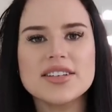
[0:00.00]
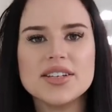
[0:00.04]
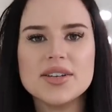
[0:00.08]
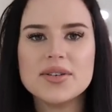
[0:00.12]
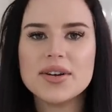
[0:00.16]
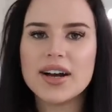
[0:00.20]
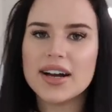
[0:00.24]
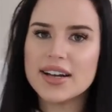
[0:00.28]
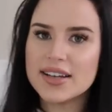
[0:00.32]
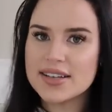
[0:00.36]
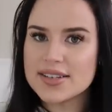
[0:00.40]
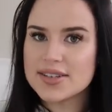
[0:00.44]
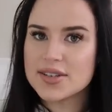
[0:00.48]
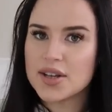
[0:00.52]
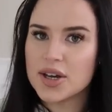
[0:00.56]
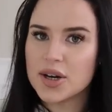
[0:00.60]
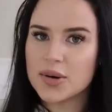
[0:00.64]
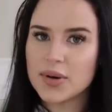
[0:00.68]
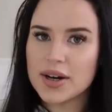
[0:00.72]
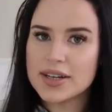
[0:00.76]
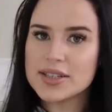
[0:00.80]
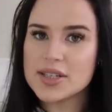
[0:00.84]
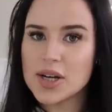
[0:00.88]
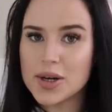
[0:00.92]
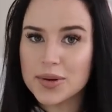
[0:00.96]
and you guys
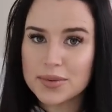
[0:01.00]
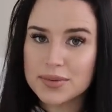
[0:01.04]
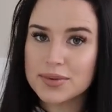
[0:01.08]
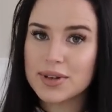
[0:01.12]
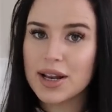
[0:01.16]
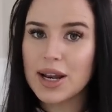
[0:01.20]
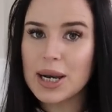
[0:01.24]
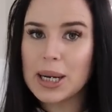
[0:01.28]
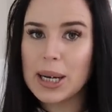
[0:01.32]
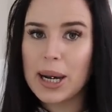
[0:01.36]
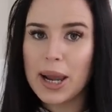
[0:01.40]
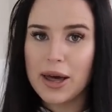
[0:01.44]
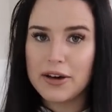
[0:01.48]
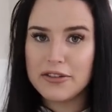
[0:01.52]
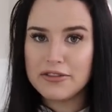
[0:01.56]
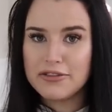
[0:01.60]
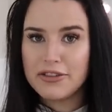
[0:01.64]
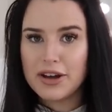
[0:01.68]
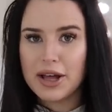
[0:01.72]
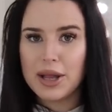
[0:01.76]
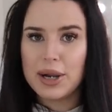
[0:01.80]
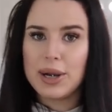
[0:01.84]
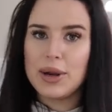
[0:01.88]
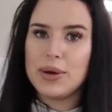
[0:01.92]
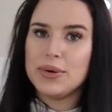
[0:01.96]
know I don't love
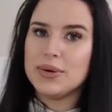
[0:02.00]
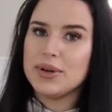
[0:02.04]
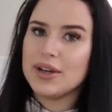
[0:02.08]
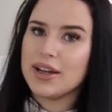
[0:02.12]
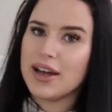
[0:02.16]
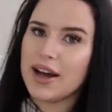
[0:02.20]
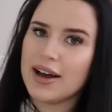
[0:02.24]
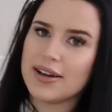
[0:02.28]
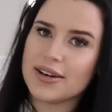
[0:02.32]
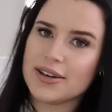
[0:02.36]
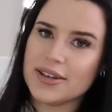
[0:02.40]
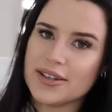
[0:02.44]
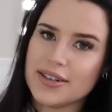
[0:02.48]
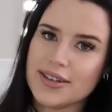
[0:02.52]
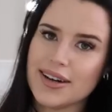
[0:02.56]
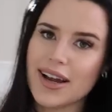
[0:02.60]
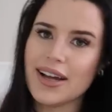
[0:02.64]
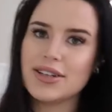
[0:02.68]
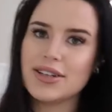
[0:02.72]
a load of color.